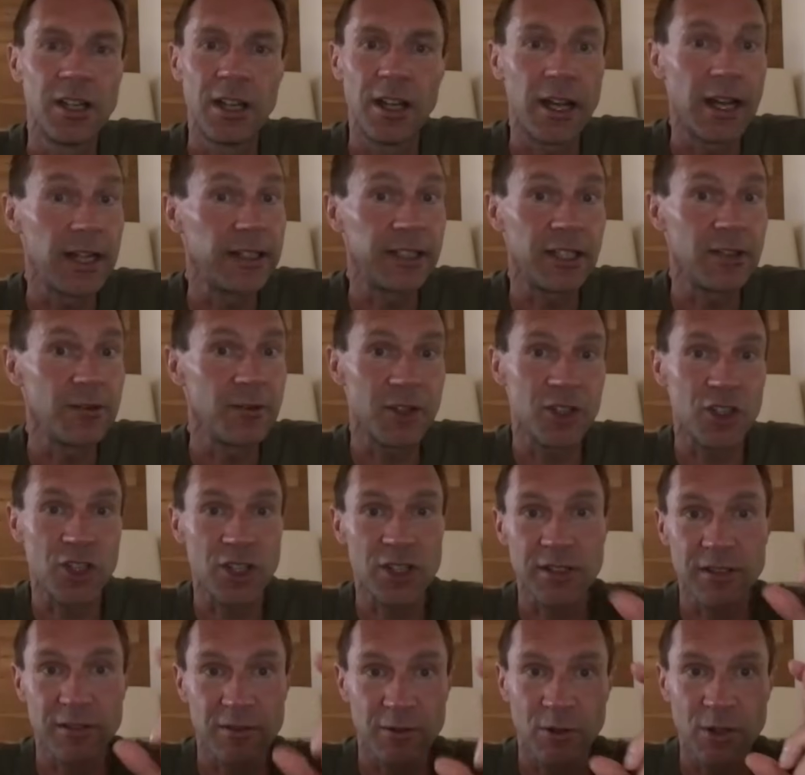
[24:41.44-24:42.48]
And they were
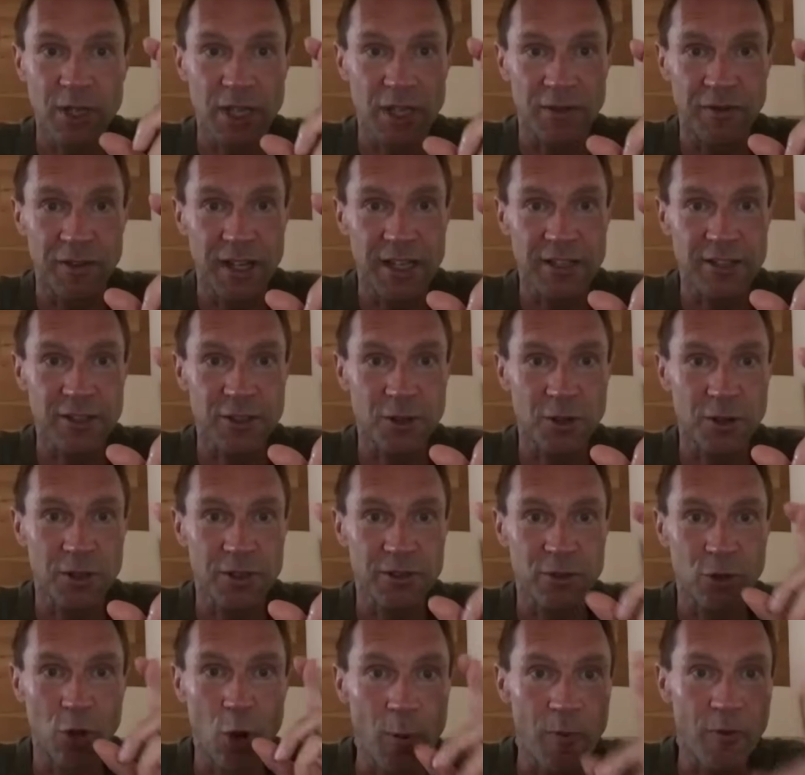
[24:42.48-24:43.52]
just, okay, fingers
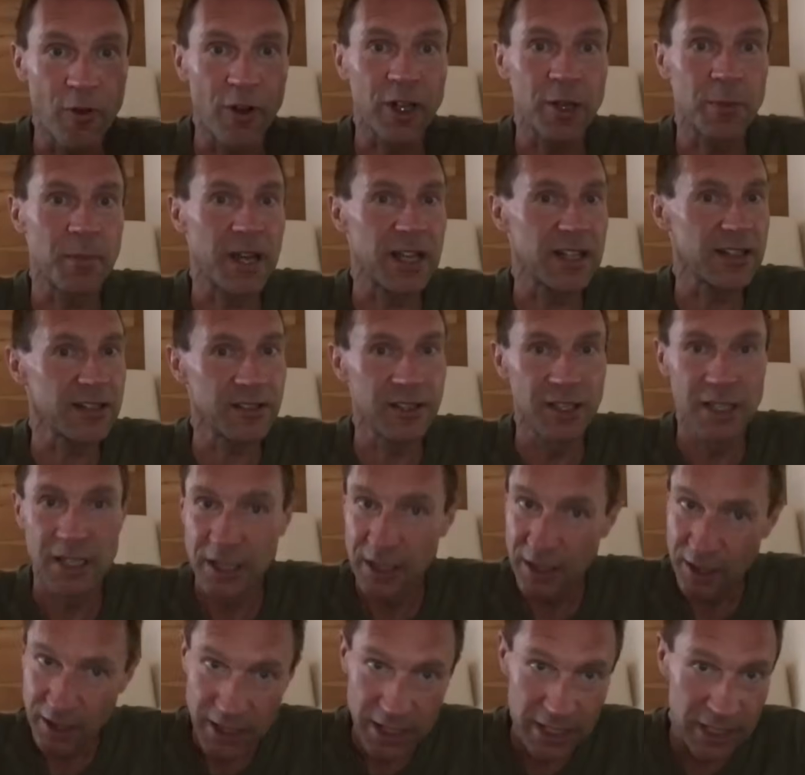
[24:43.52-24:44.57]
crossed, hope for the best
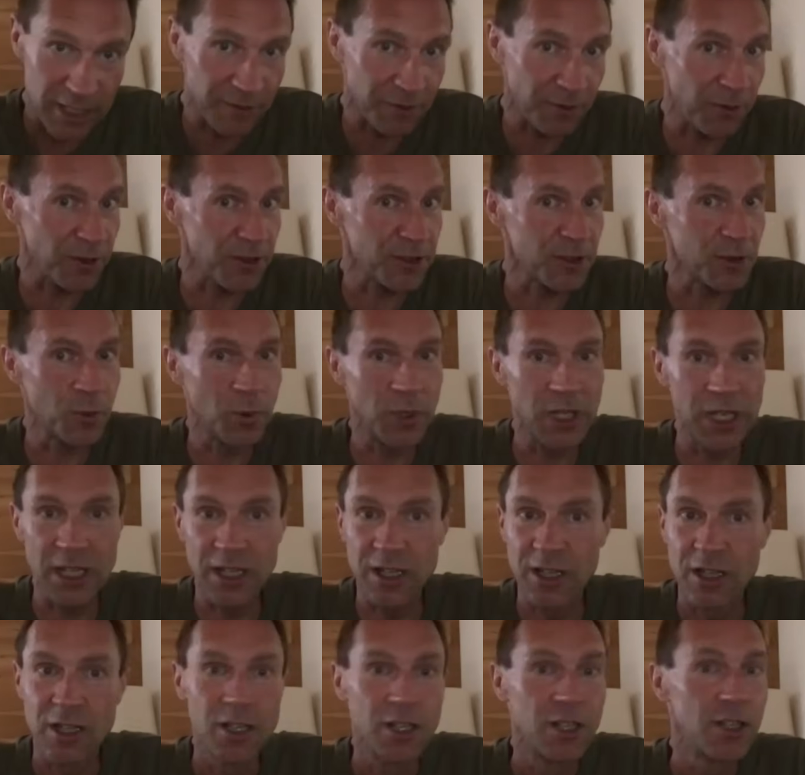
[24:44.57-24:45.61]
in the first week.